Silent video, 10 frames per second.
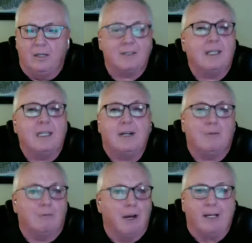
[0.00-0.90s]
doesn't get
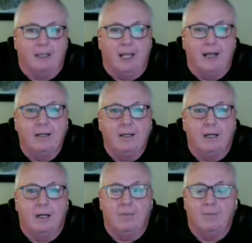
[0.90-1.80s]
it right a lot.
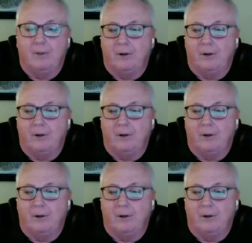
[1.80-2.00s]
I